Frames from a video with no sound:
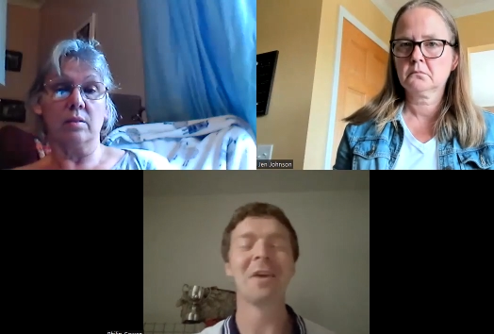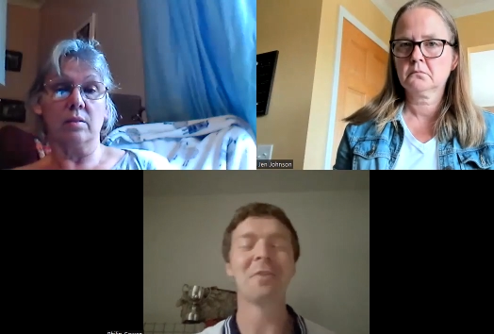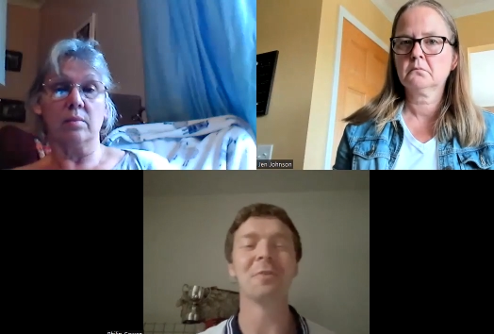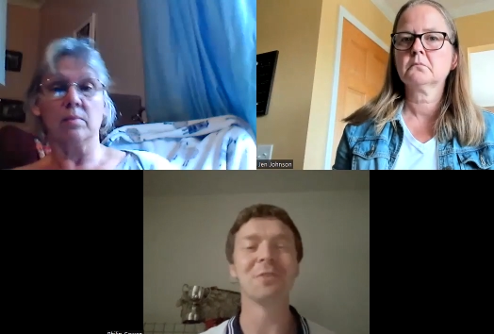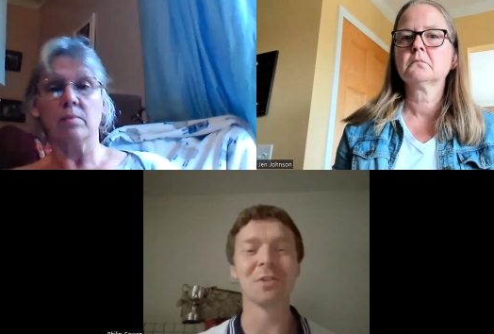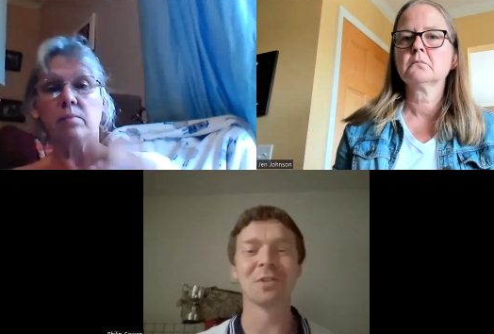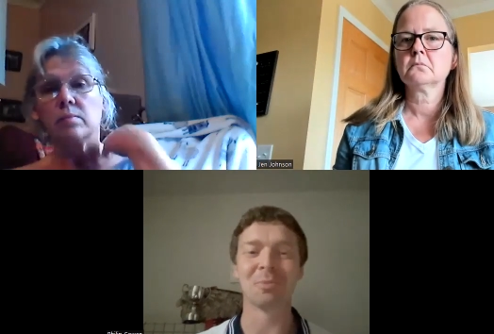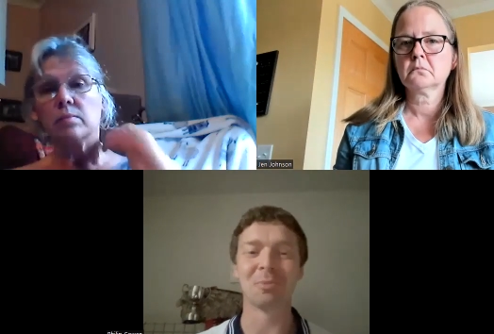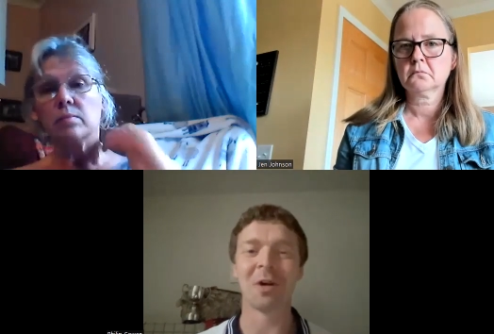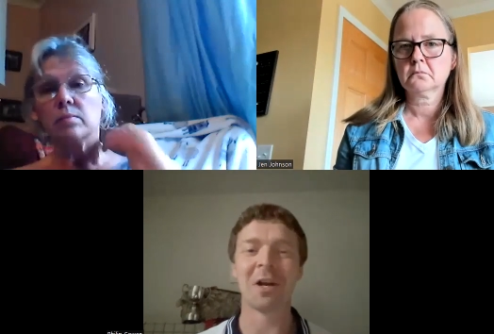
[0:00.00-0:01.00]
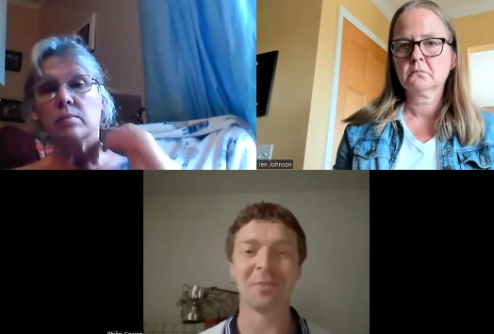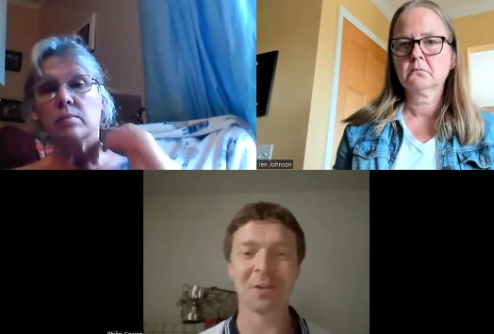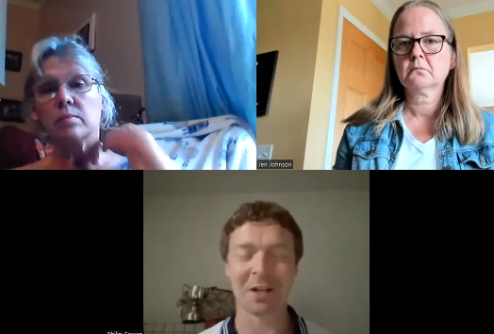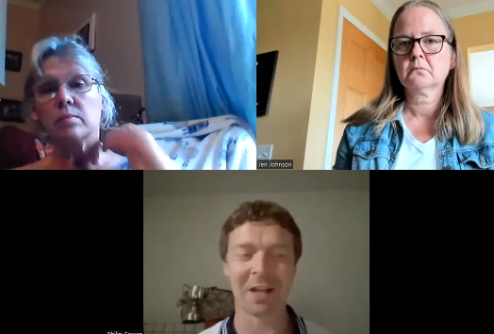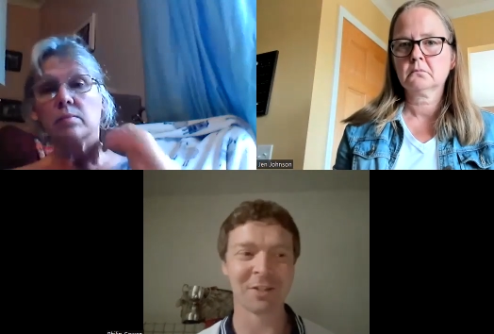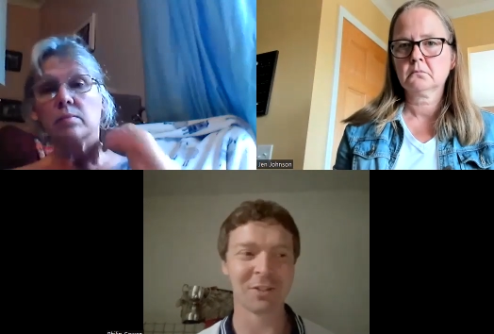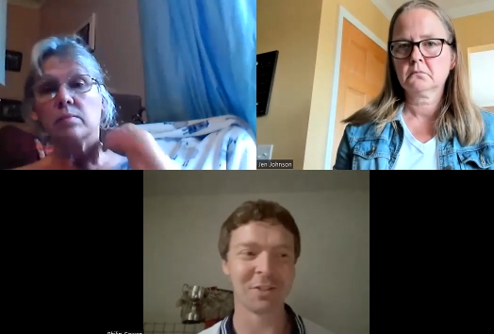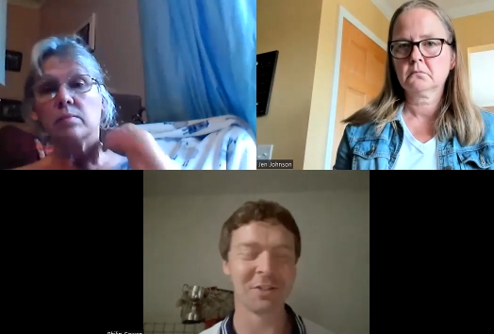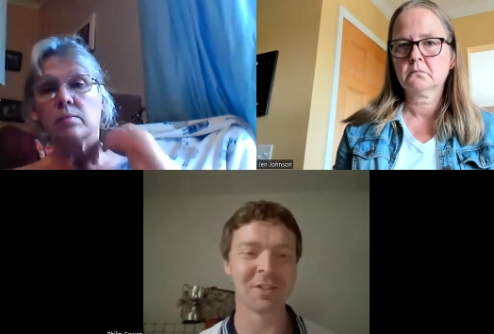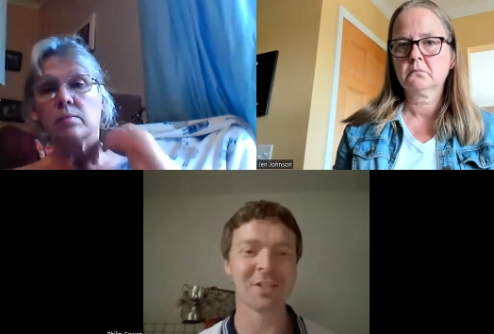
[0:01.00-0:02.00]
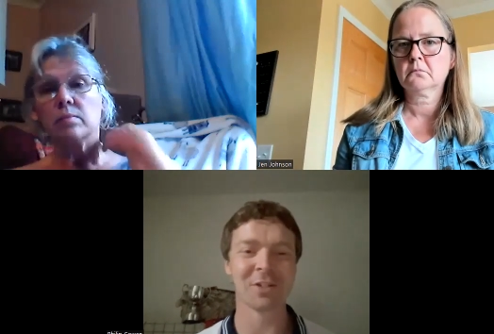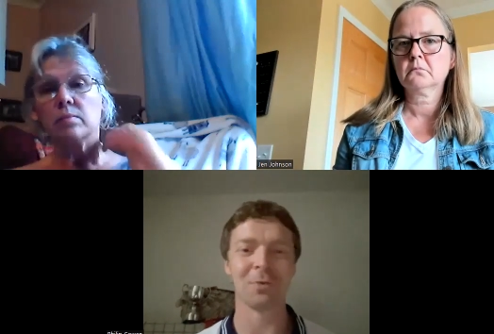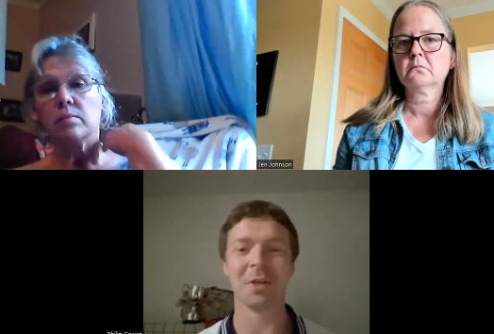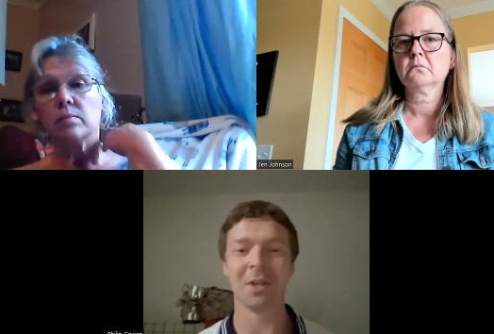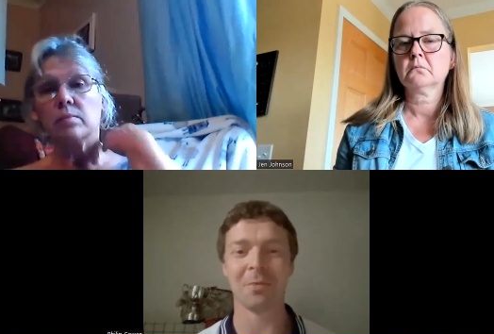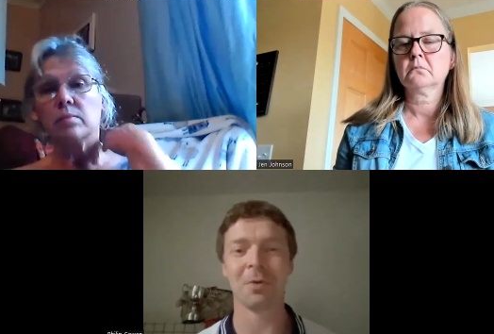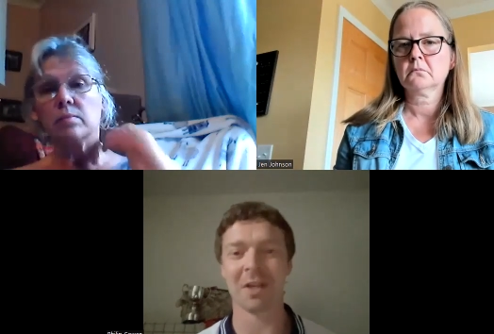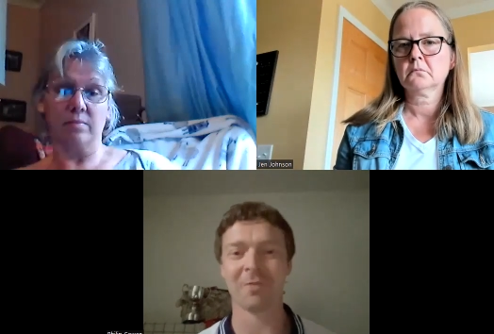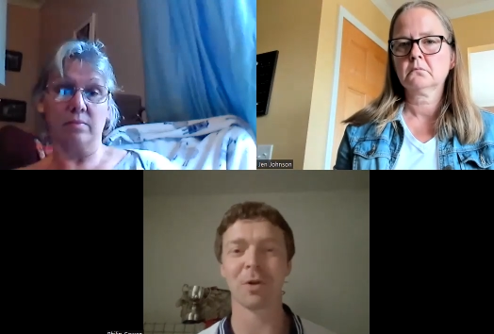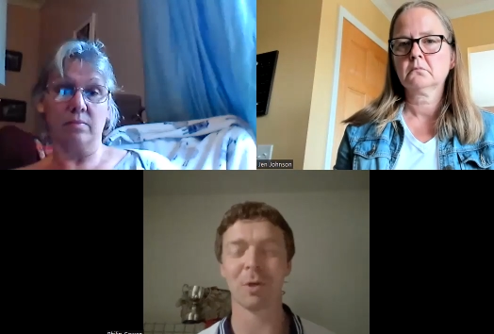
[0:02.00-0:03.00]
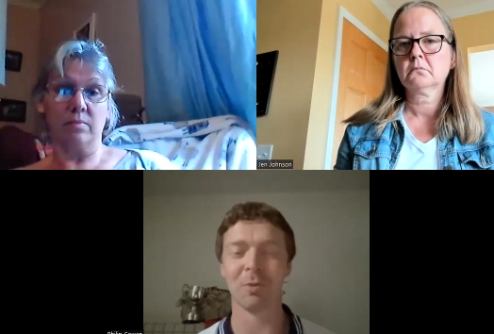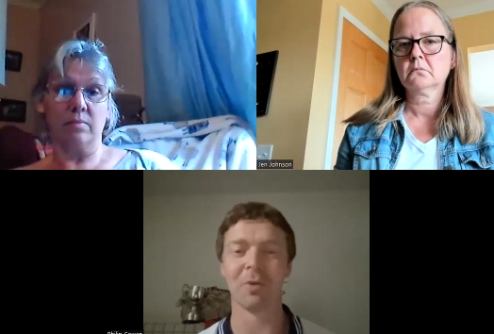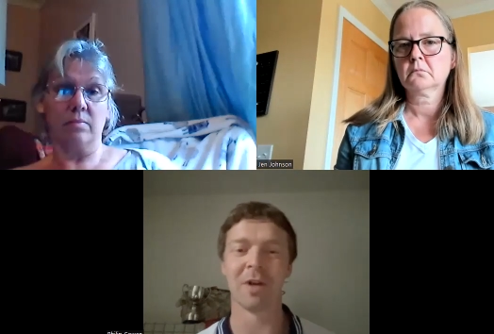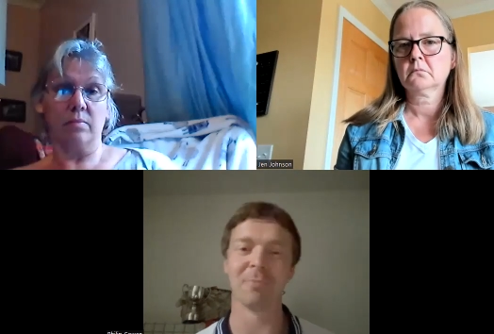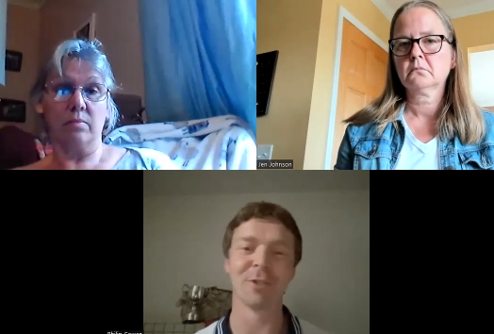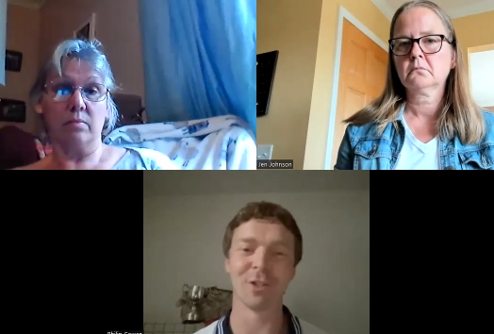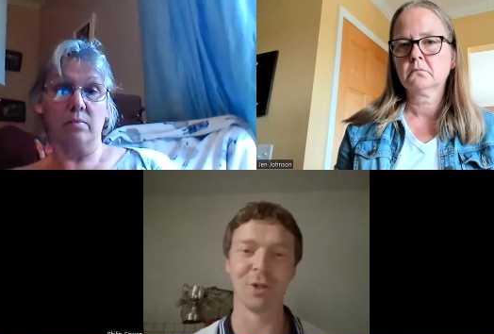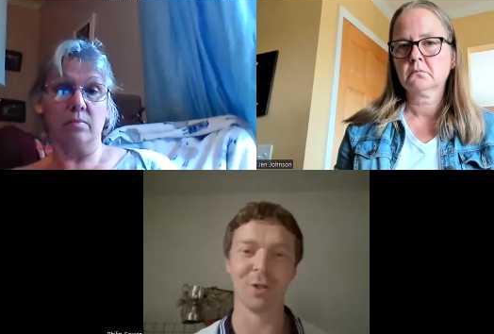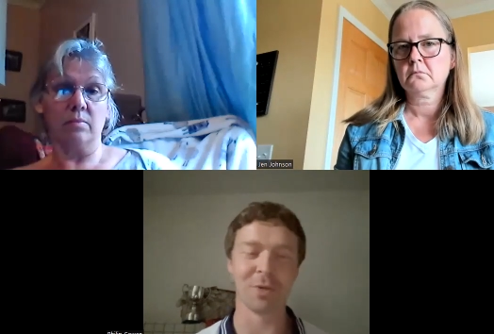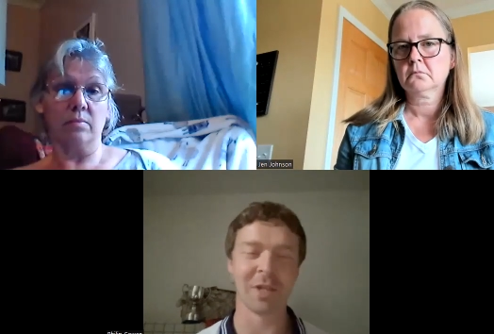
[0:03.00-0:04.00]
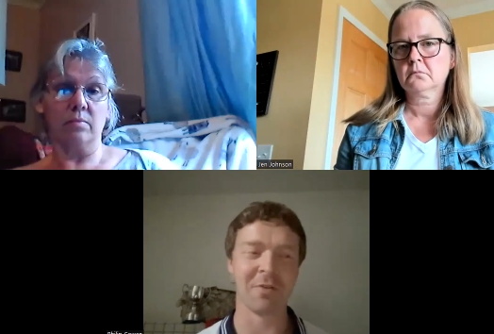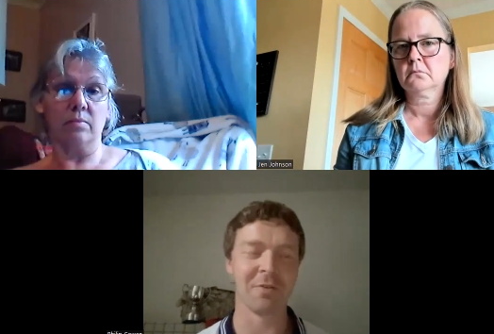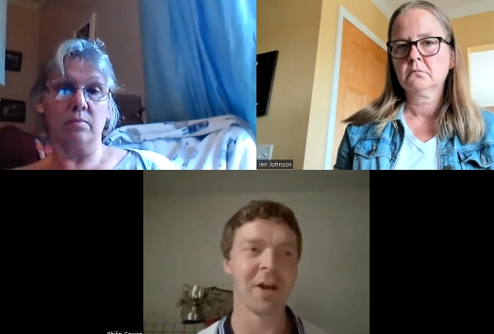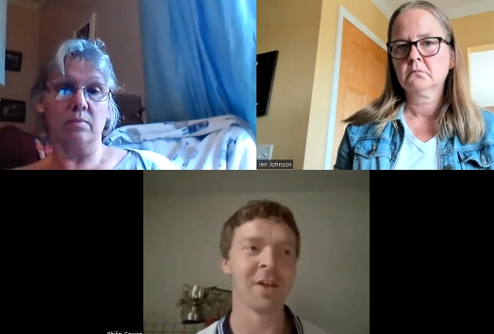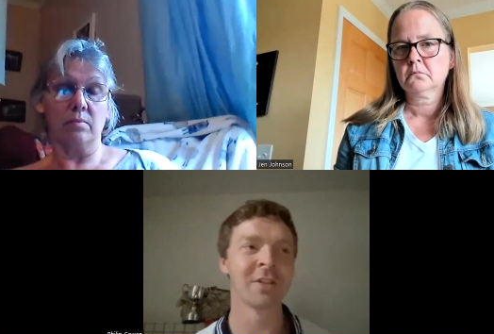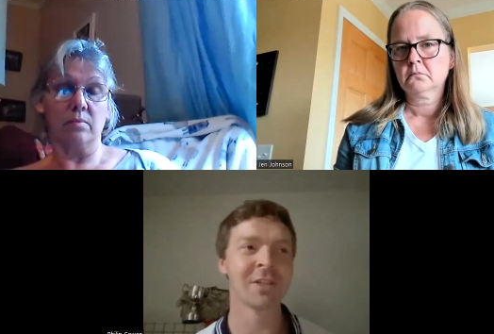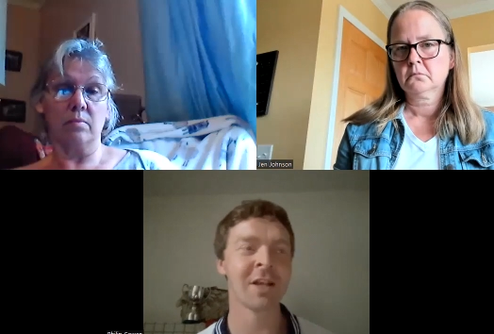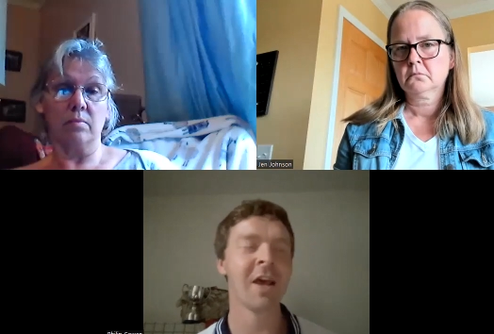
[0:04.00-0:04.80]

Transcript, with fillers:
Speaker 1: We've done some private collections, so we, we have a couple of rams stored with our vets,